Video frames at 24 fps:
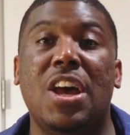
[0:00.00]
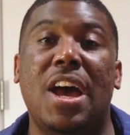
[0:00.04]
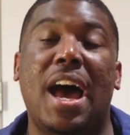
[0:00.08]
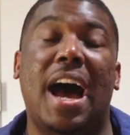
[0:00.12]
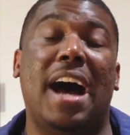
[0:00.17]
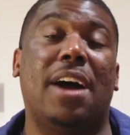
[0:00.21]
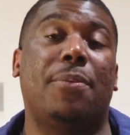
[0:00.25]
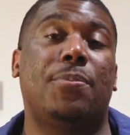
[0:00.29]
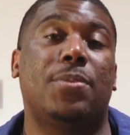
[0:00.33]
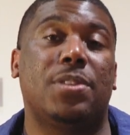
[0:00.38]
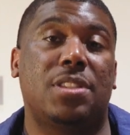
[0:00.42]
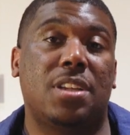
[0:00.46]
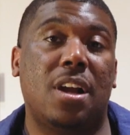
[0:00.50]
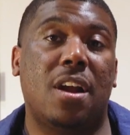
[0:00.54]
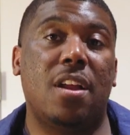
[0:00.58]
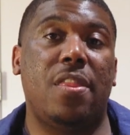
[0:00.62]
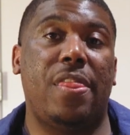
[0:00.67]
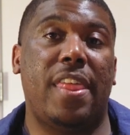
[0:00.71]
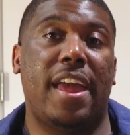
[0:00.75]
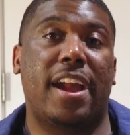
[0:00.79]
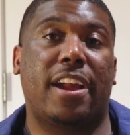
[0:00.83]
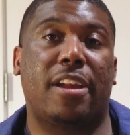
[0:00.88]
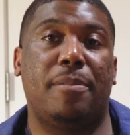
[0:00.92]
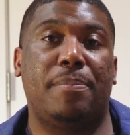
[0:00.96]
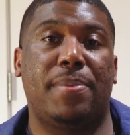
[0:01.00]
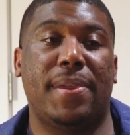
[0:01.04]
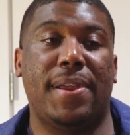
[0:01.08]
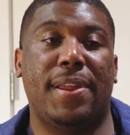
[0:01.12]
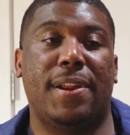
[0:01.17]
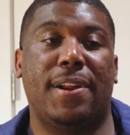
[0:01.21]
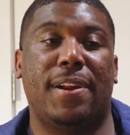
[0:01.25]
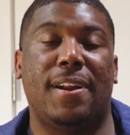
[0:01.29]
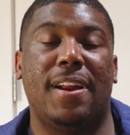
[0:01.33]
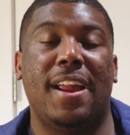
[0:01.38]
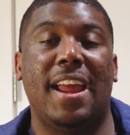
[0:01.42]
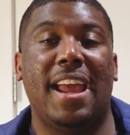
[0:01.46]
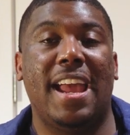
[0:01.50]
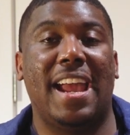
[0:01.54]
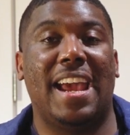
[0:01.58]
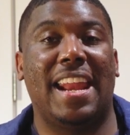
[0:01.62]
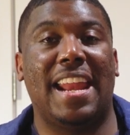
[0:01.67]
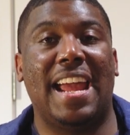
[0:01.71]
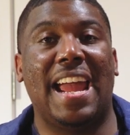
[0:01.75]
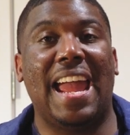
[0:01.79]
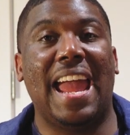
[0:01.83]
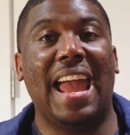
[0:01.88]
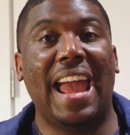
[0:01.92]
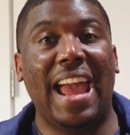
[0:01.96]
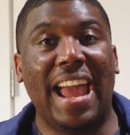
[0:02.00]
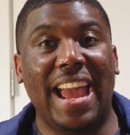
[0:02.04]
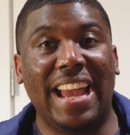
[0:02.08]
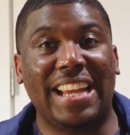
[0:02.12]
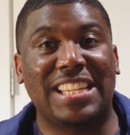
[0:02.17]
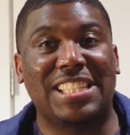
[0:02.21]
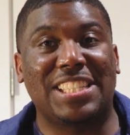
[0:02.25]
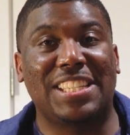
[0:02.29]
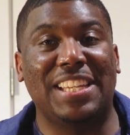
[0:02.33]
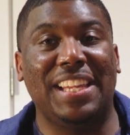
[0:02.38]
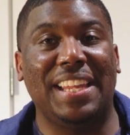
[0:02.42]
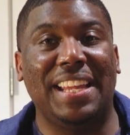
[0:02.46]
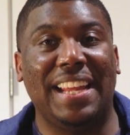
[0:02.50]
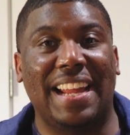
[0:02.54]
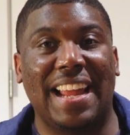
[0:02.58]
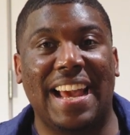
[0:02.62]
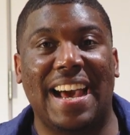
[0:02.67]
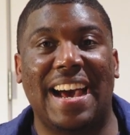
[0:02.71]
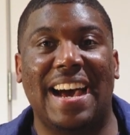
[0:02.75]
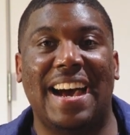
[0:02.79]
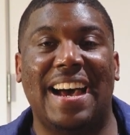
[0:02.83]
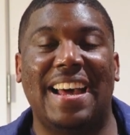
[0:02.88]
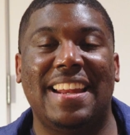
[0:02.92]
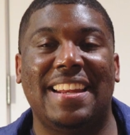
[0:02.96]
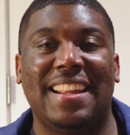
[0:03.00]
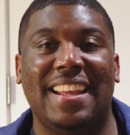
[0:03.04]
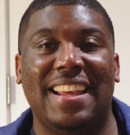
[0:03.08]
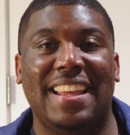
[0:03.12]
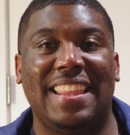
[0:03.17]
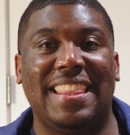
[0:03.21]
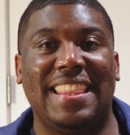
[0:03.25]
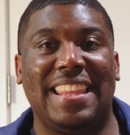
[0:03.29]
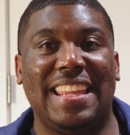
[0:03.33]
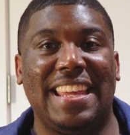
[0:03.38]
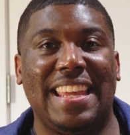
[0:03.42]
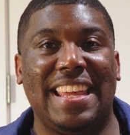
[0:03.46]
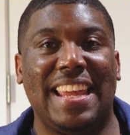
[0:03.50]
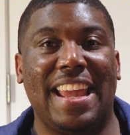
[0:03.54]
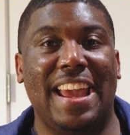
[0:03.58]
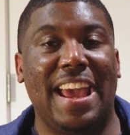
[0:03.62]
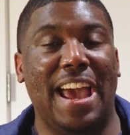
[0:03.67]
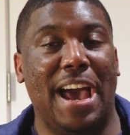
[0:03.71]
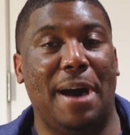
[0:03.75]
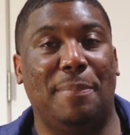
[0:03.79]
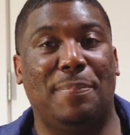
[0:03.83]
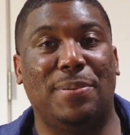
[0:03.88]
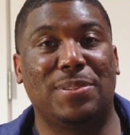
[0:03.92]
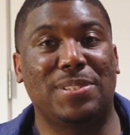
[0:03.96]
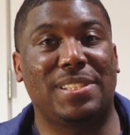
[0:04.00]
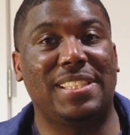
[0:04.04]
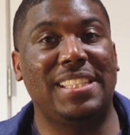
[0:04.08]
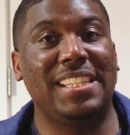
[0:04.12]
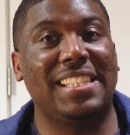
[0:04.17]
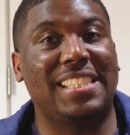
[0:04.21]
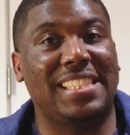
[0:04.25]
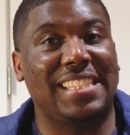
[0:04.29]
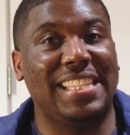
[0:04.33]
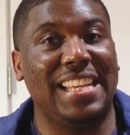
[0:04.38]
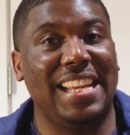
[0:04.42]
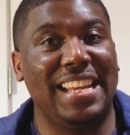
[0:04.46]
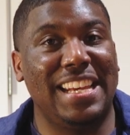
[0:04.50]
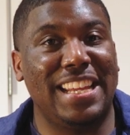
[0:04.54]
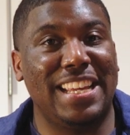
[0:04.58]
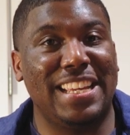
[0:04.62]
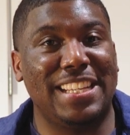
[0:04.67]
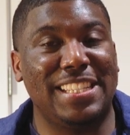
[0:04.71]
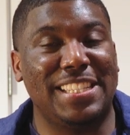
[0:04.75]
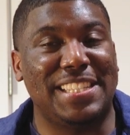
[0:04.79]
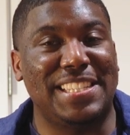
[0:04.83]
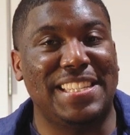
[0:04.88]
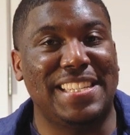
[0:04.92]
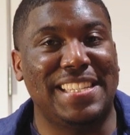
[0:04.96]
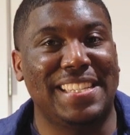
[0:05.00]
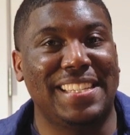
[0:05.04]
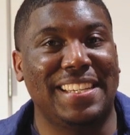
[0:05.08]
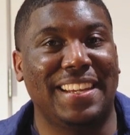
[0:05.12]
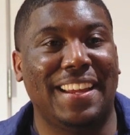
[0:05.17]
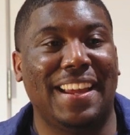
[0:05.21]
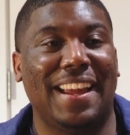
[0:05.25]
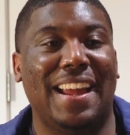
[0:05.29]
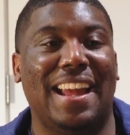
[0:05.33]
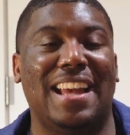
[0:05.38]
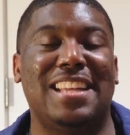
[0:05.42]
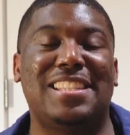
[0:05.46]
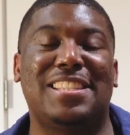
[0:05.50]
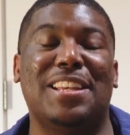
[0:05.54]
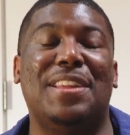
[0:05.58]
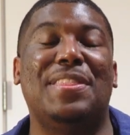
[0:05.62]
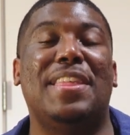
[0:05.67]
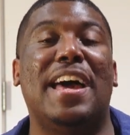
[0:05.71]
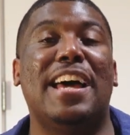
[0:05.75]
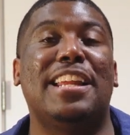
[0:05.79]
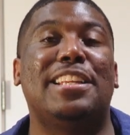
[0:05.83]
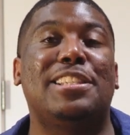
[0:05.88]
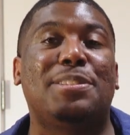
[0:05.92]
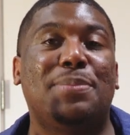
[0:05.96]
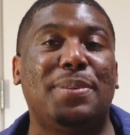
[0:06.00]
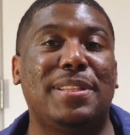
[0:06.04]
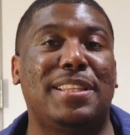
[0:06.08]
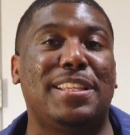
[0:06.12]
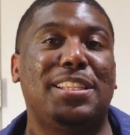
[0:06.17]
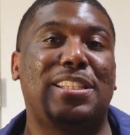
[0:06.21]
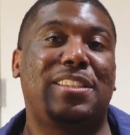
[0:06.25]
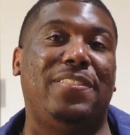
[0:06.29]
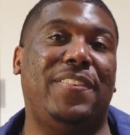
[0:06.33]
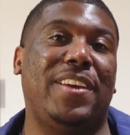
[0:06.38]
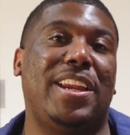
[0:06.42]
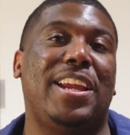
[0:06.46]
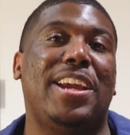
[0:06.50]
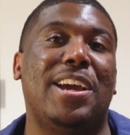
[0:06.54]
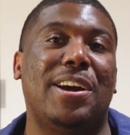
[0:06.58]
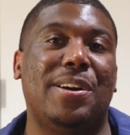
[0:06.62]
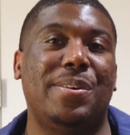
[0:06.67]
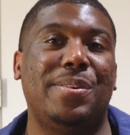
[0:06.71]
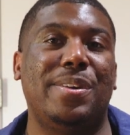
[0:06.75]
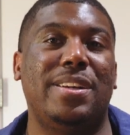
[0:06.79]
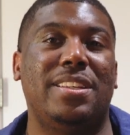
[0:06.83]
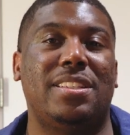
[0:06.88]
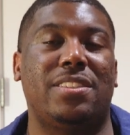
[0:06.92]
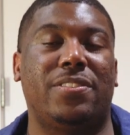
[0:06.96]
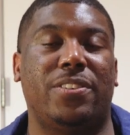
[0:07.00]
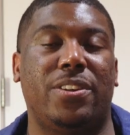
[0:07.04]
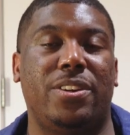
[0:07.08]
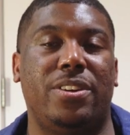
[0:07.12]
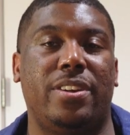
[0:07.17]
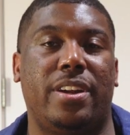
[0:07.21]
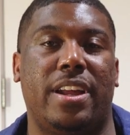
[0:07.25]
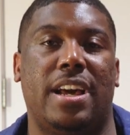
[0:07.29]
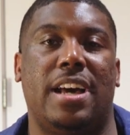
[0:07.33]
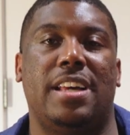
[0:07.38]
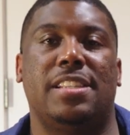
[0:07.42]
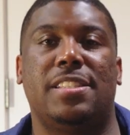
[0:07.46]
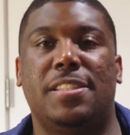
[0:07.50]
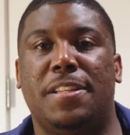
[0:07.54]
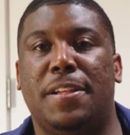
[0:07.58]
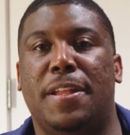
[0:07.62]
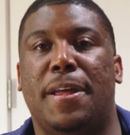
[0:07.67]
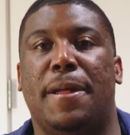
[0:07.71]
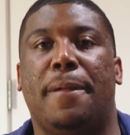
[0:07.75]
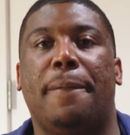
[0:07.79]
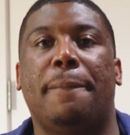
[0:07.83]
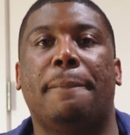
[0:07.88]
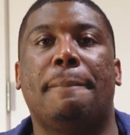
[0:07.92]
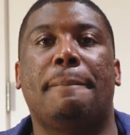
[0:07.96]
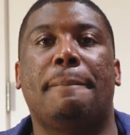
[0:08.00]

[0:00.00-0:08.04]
I returned that computer and I actually got the Apple 16-inch. And so that is what this video is for you guys today.